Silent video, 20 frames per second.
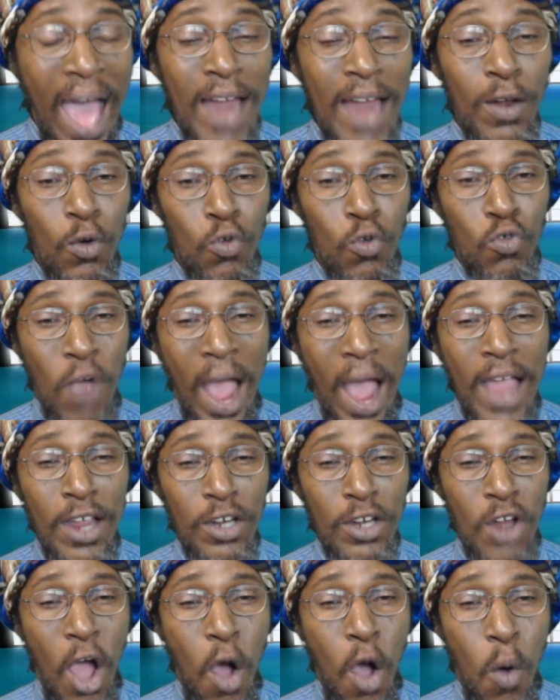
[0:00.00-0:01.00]
And
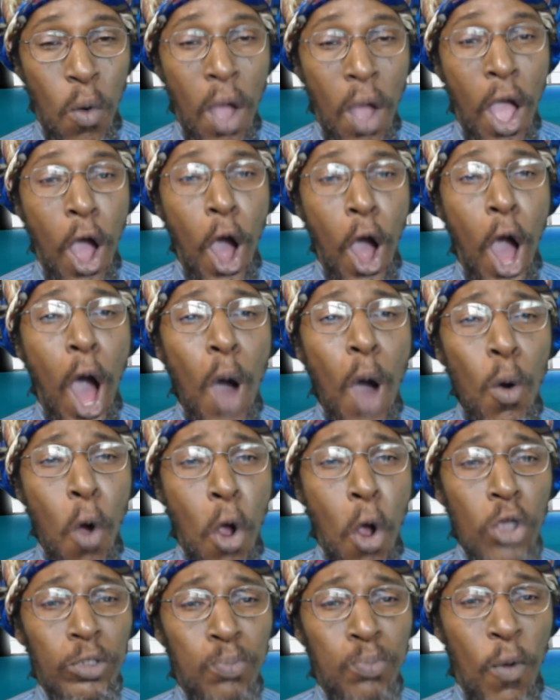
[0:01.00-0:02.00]
right now,
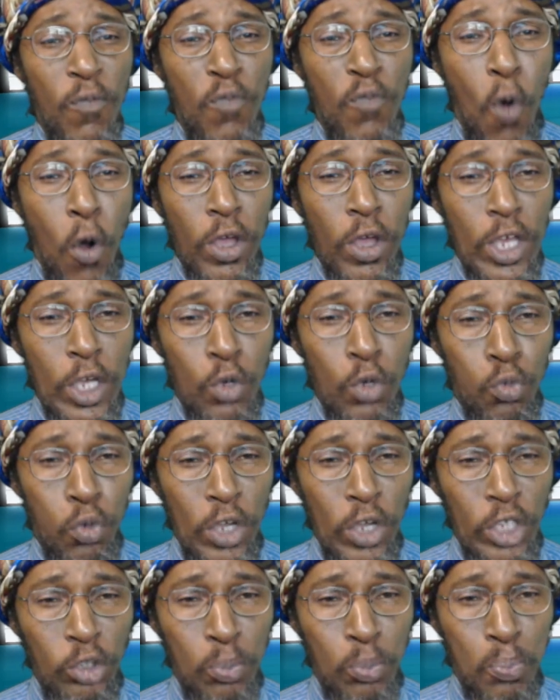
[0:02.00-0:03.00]
hours before he
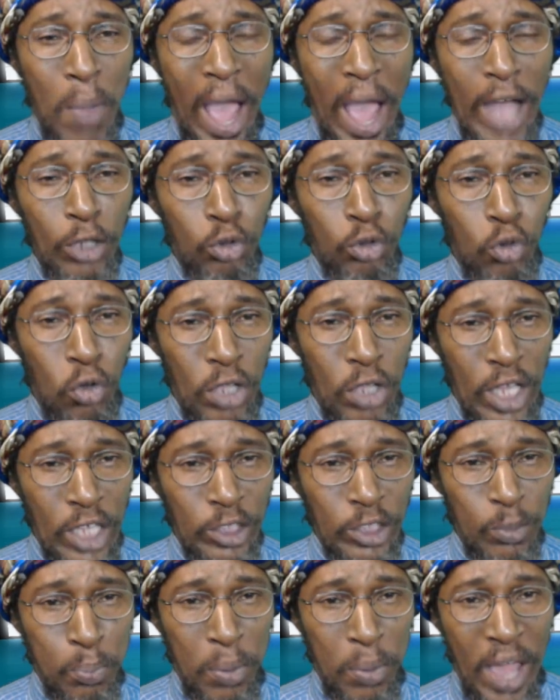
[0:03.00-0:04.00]
reach back to
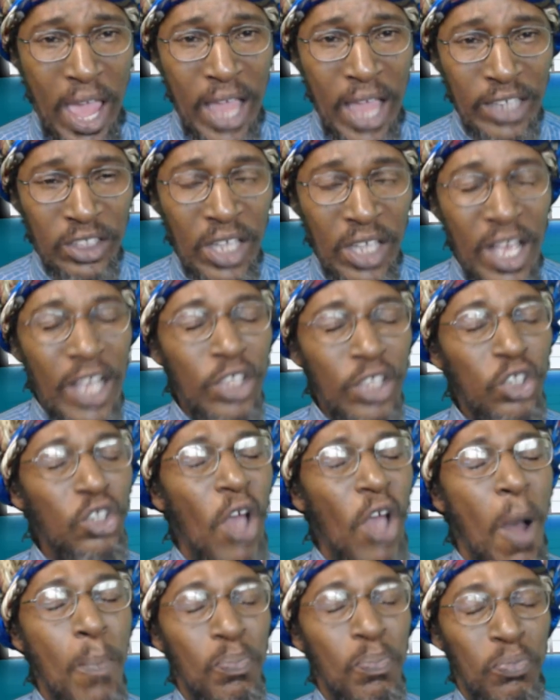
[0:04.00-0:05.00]
his place,
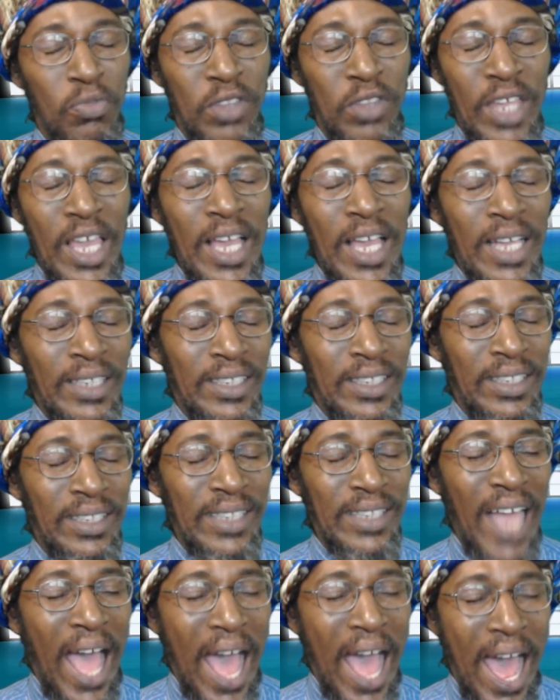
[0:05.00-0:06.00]
something
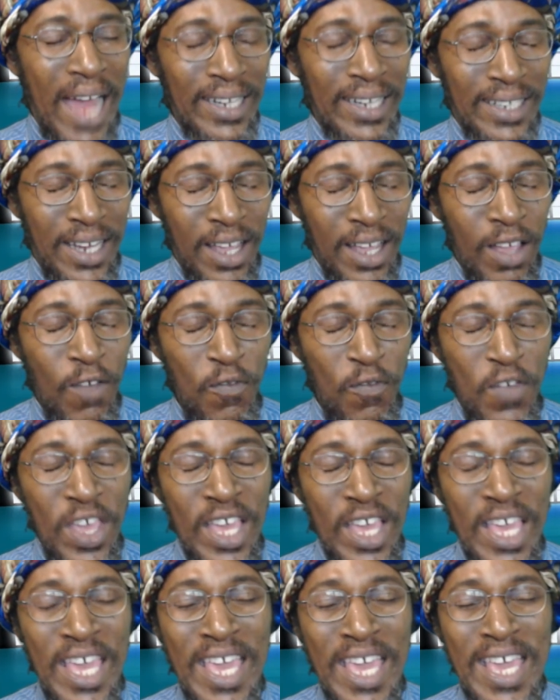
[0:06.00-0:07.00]
start
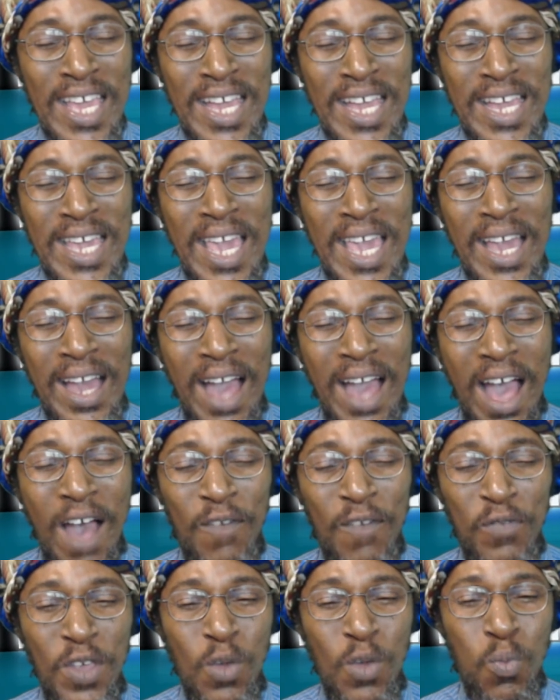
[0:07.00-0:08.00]
fitting kick
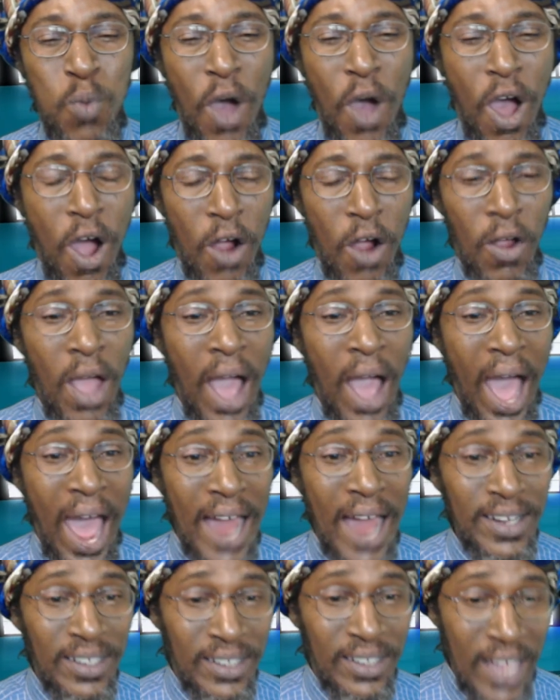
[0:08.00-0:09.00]
off the war.
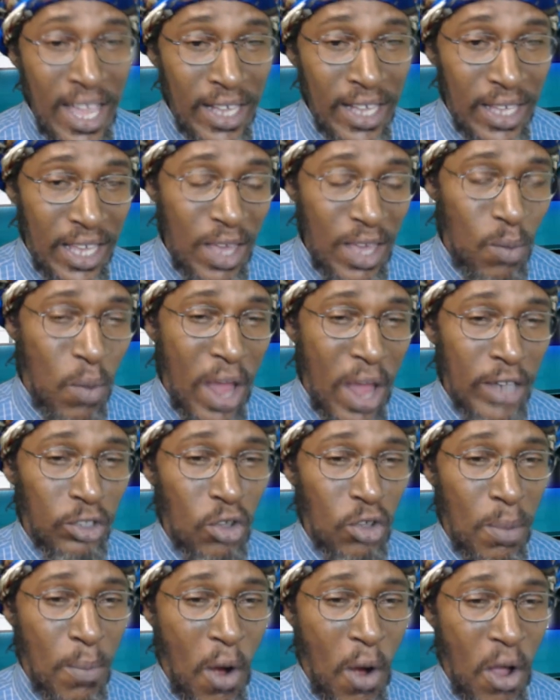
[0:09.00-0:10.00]
I think he
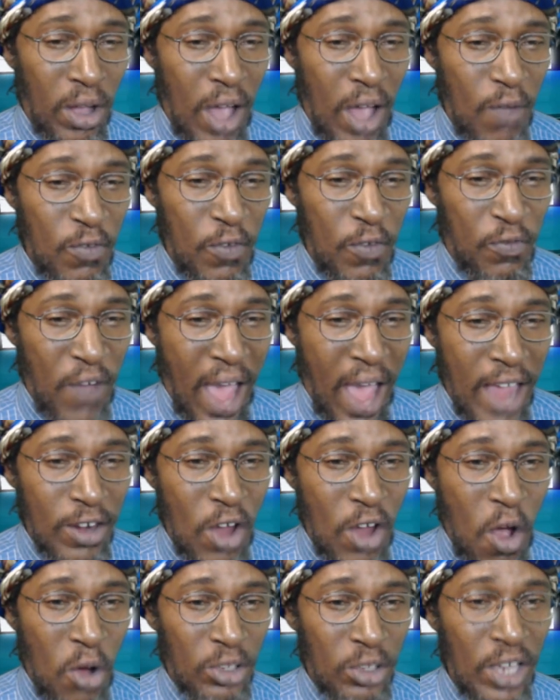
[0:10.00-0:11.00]
went to America to
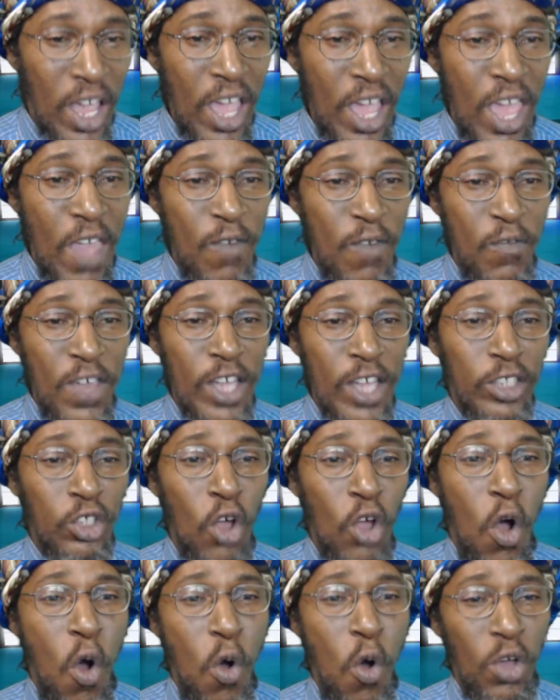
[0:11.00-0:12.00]
find out if
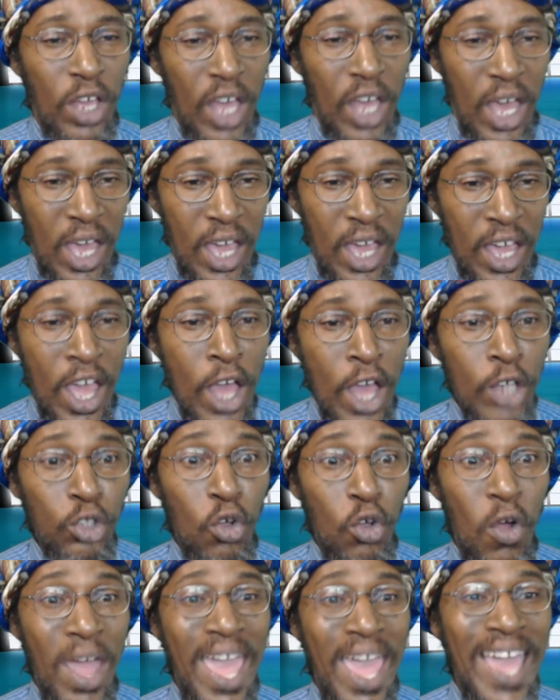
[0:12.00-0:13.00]
it's okay
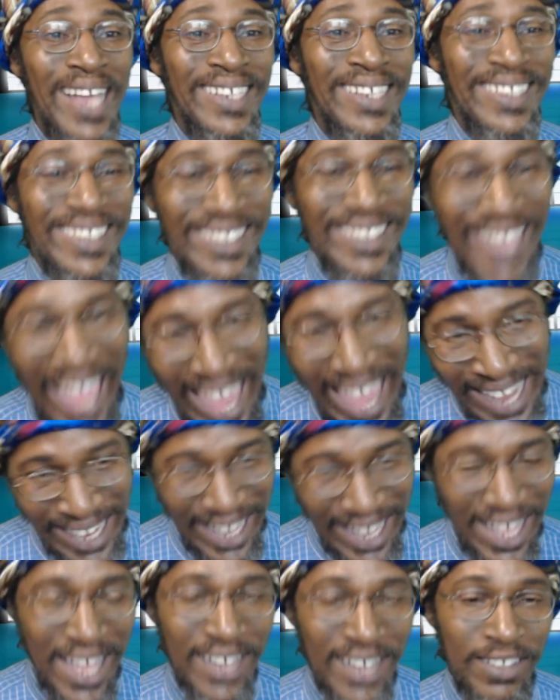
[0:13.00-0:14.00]
to
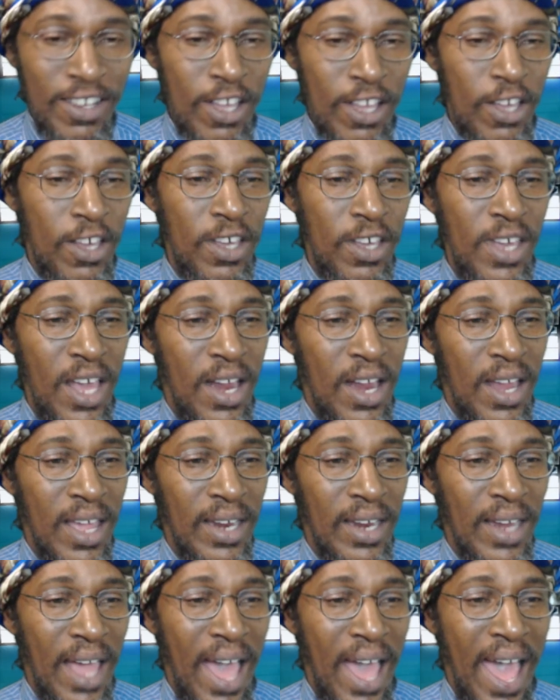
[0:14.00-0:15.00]
extend the
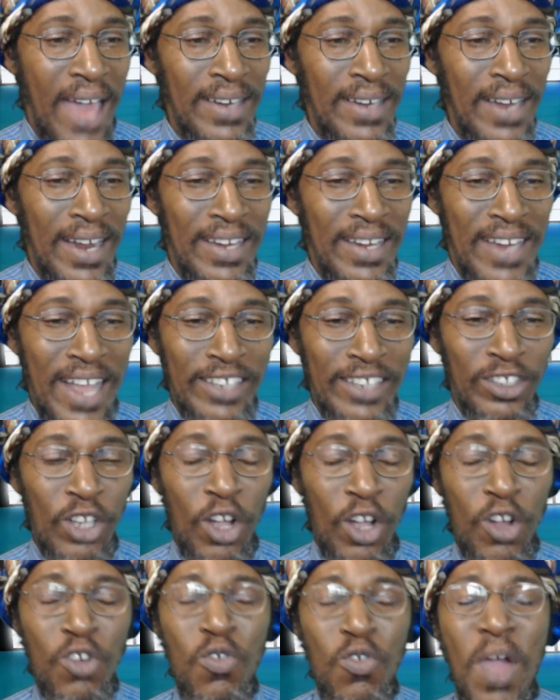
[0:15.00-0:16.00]
killing and the
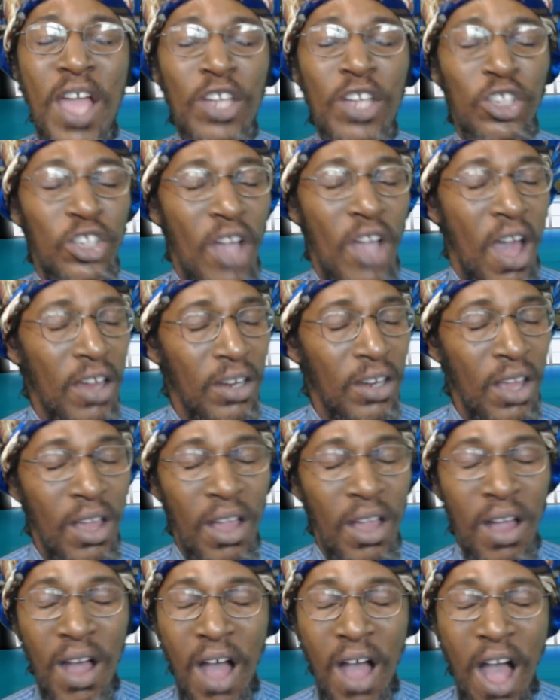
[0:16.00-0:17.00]

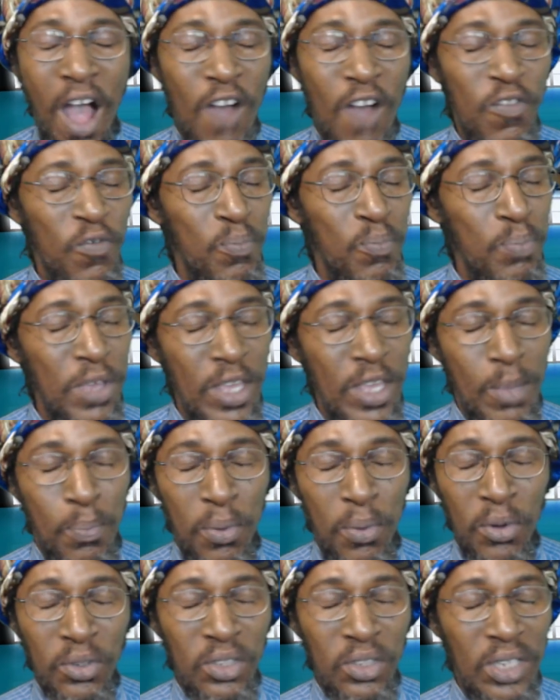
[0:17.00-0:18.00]
desecration of
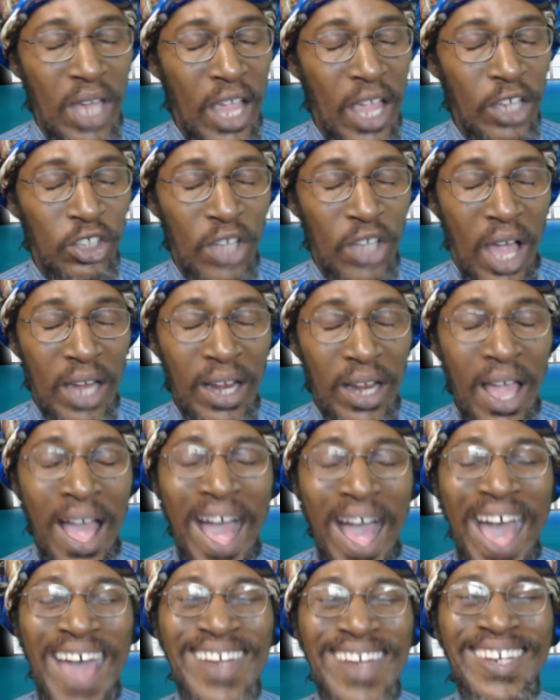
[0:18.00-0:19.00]
people's nation
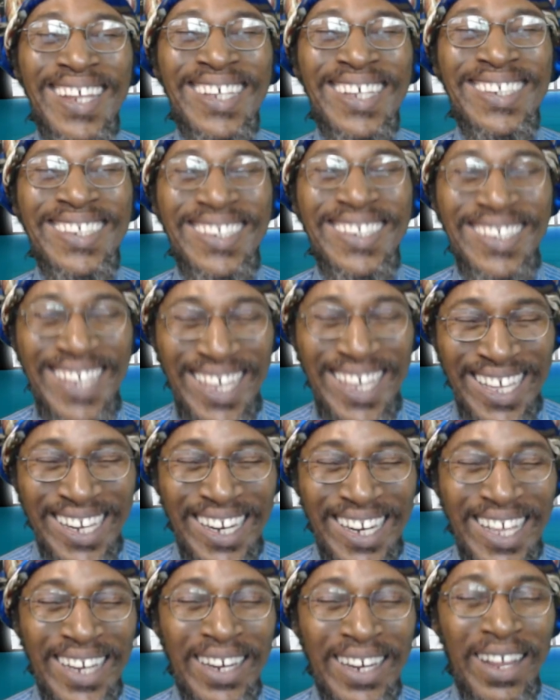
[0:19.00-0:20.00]
and the
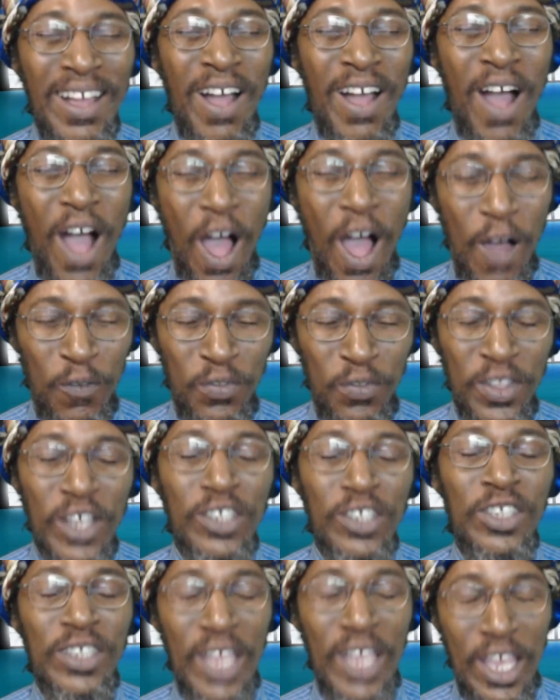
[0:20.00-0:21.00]
stealing of
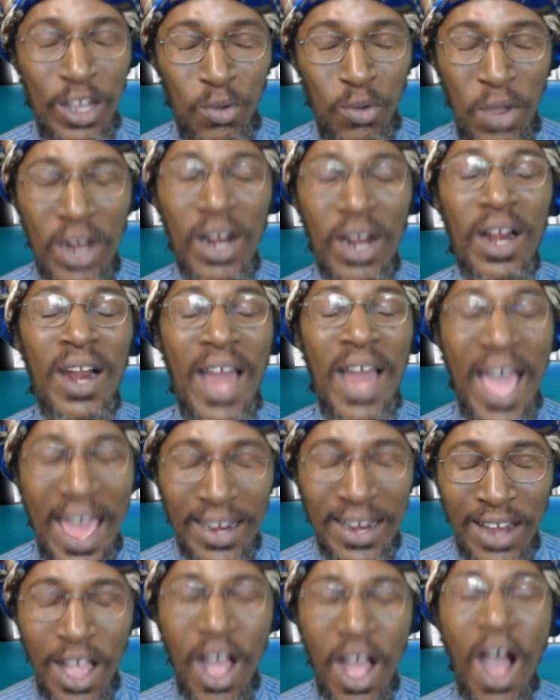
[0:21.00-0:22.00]
the sacred
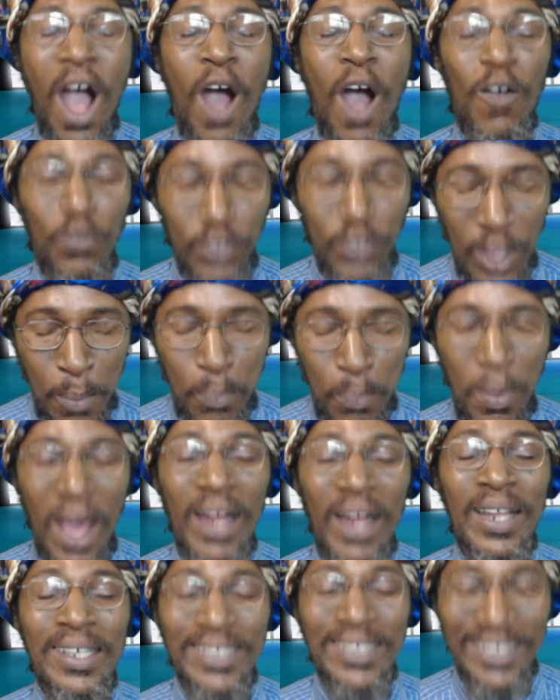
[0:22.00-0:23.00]
land of the
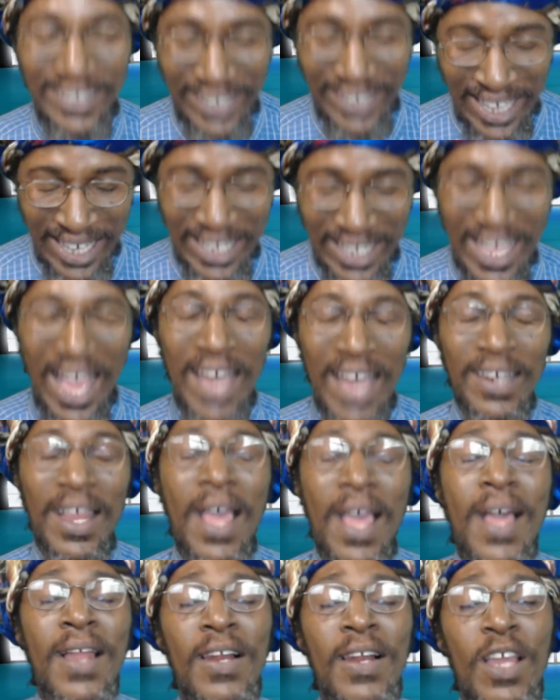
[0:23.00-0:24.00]

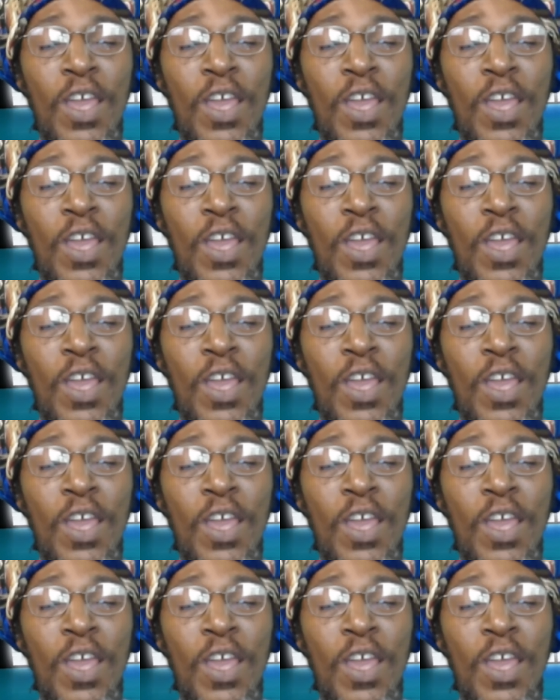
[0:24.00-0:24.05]
Palestinian.